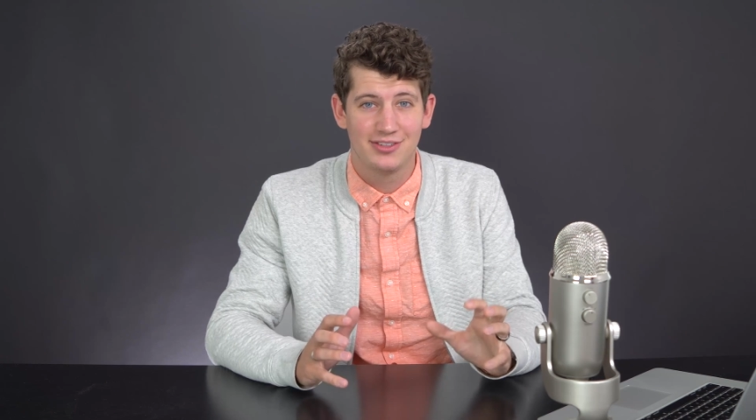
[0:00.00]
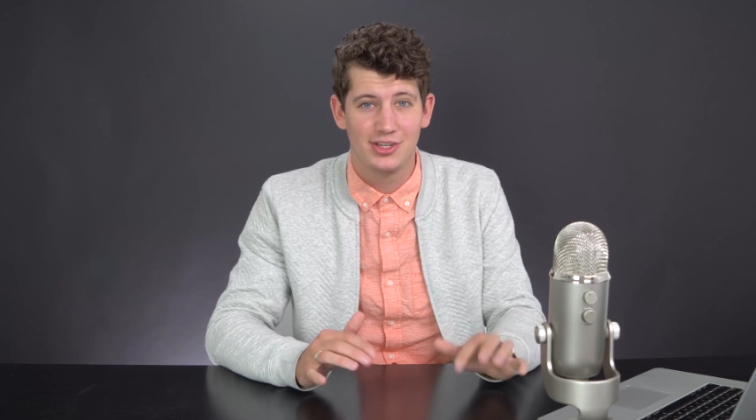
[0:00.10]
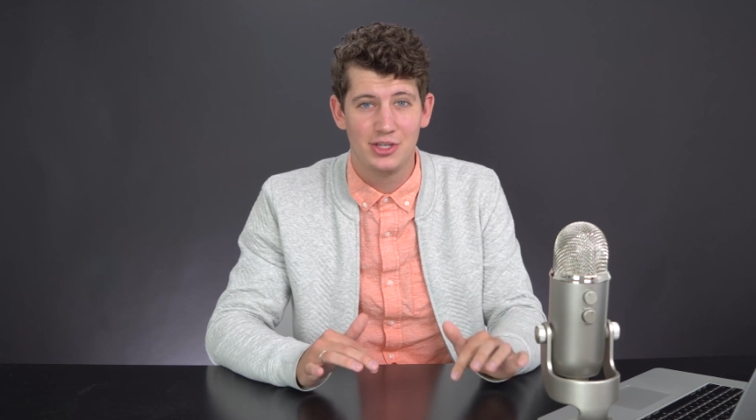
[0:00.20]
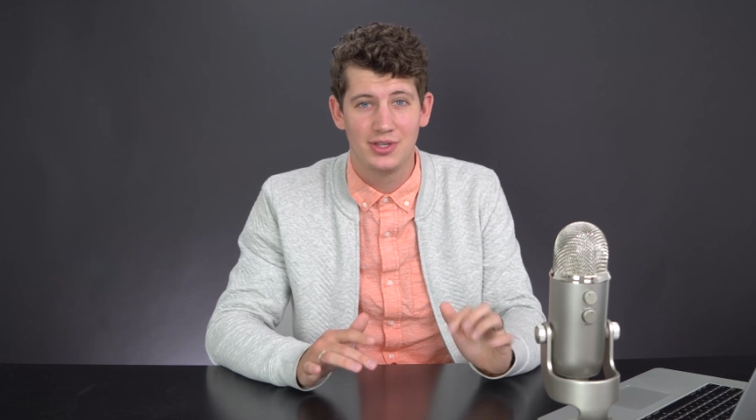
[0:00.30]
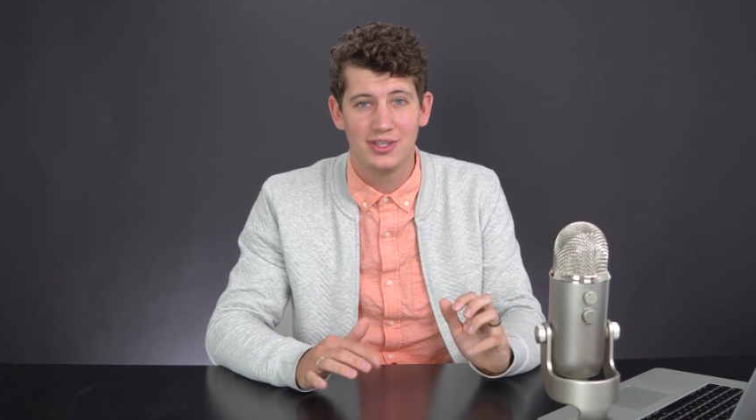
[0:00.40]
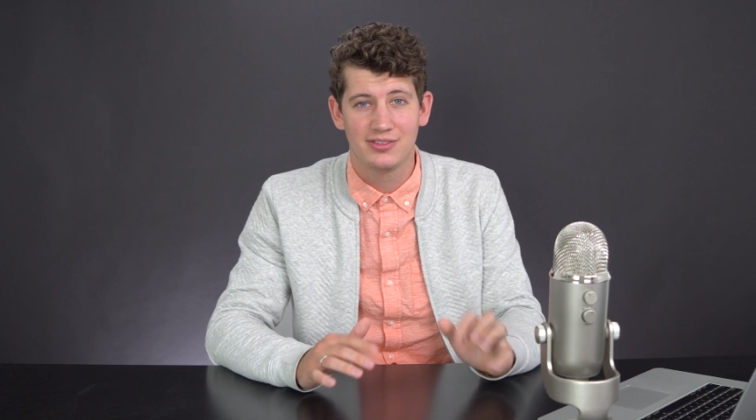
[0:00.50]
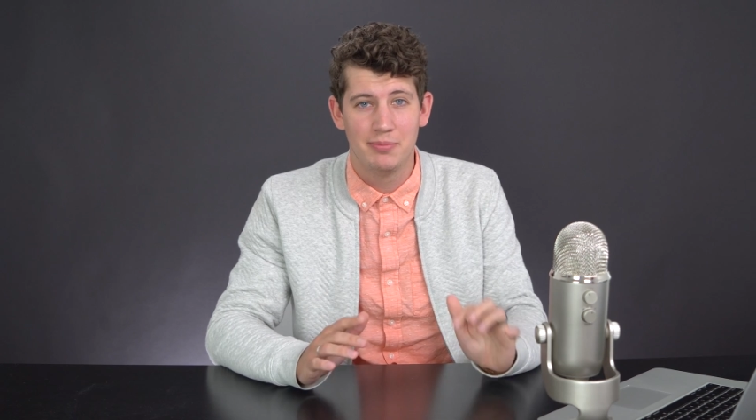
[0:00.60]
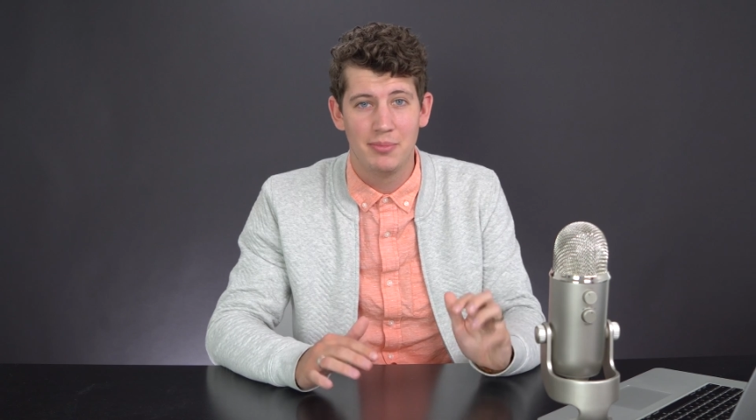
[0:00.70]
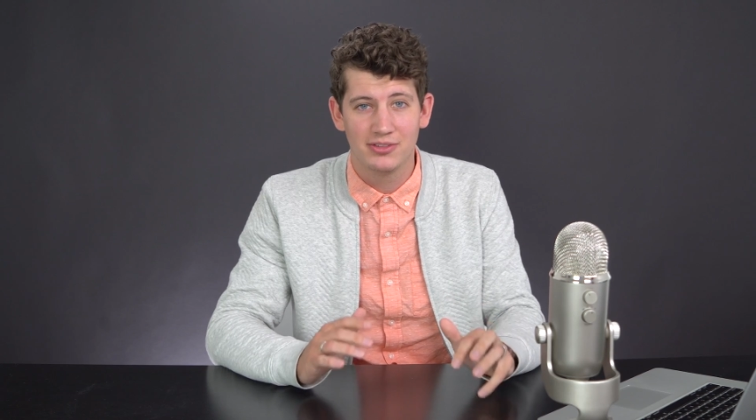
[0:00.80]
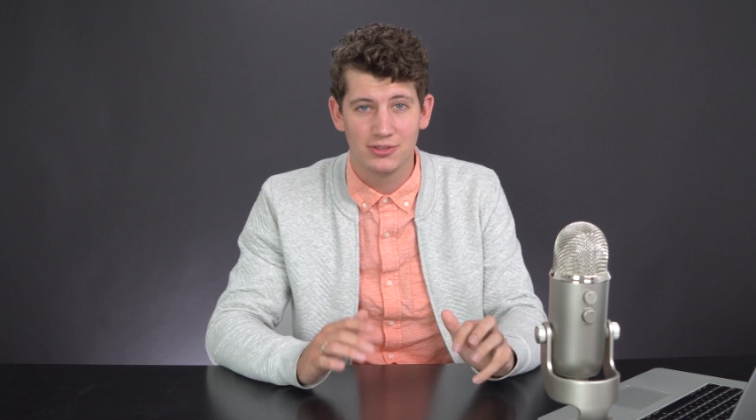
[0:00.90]
so that you can get
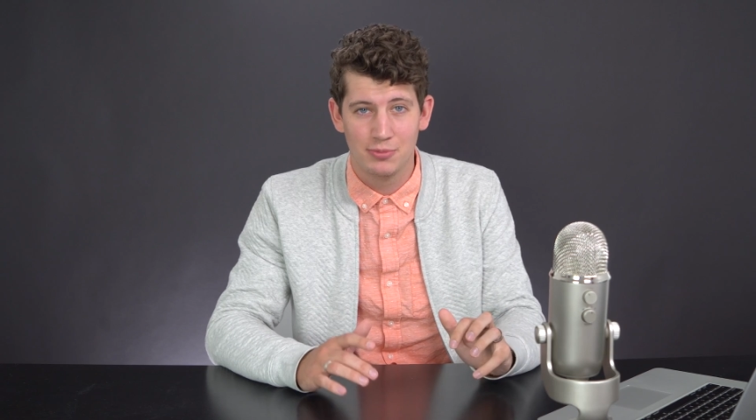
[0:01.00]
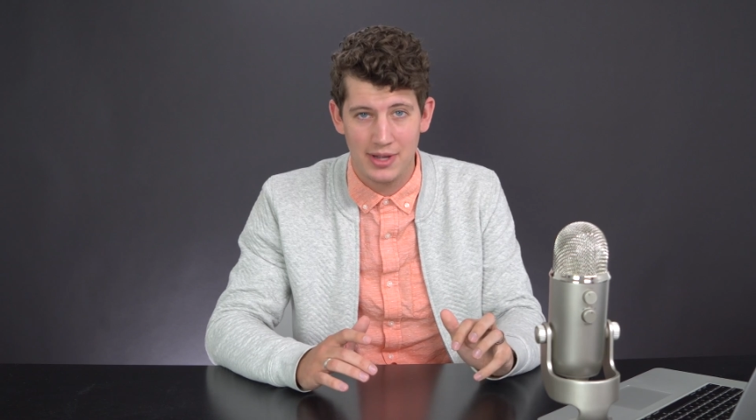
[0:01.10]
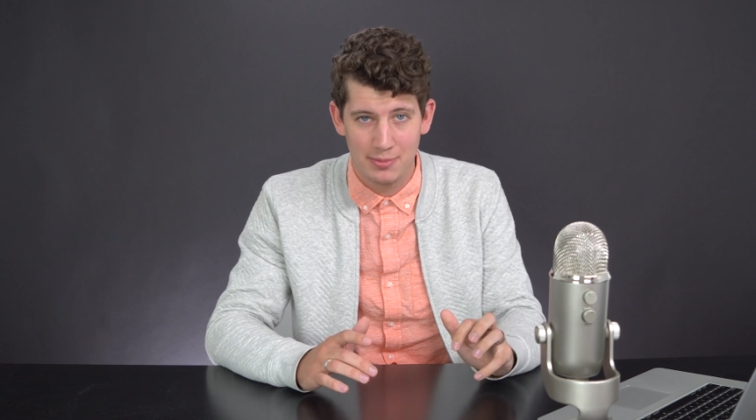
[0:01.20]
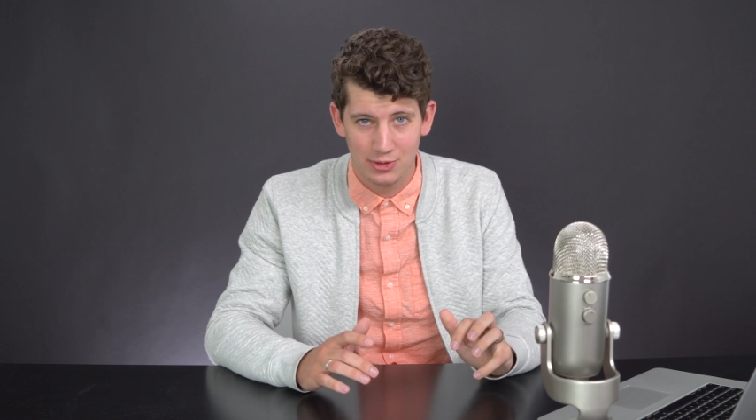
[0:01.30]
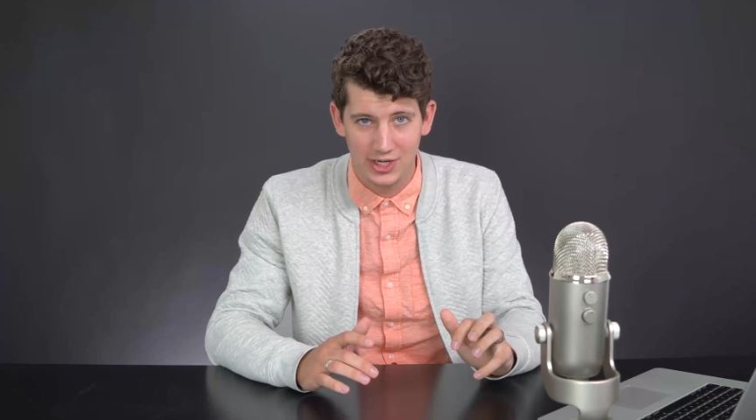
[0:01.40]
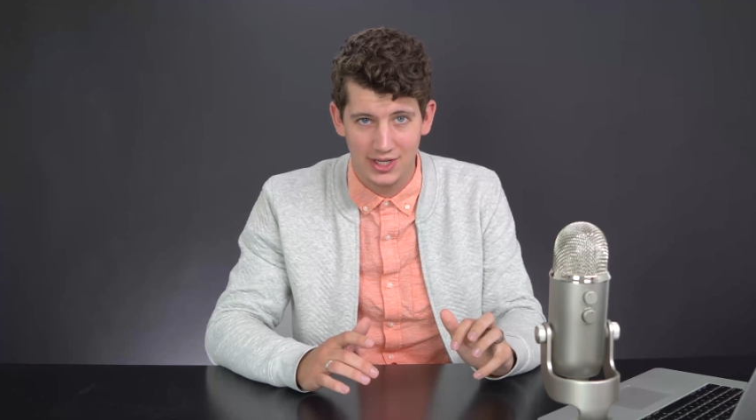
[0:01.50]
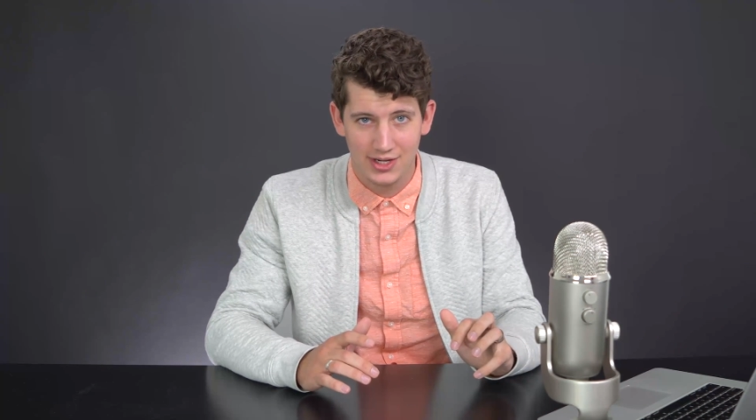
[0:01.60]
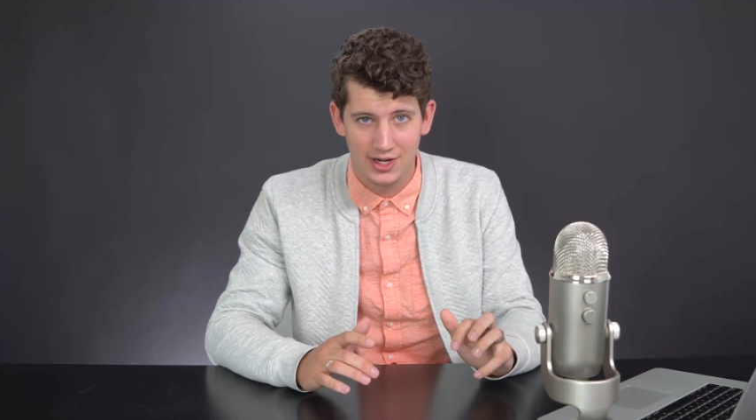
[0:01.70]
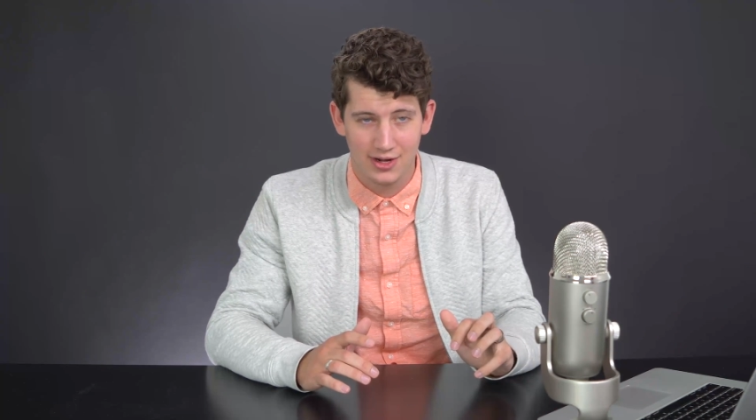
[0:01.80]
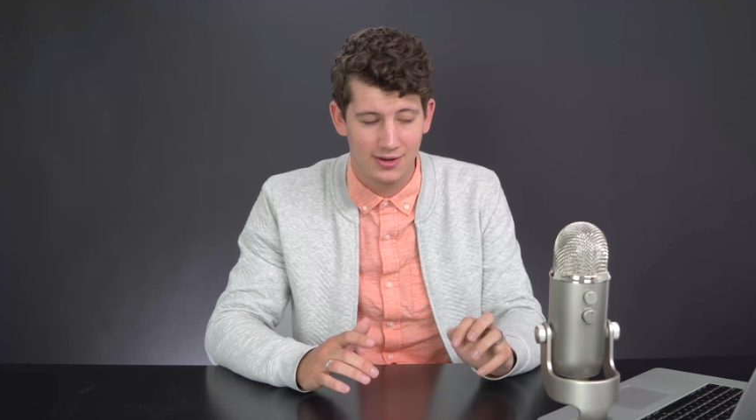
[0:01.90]
some muscle memory in
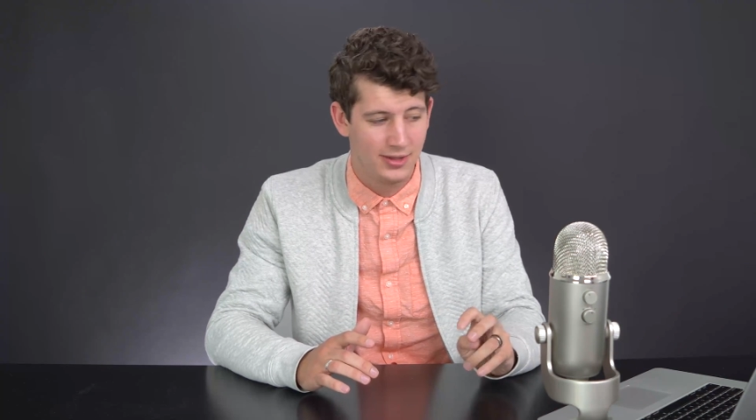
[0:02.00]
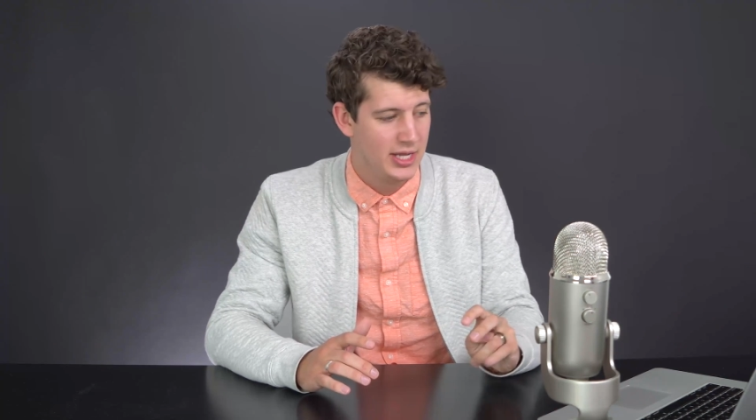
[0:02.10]
here.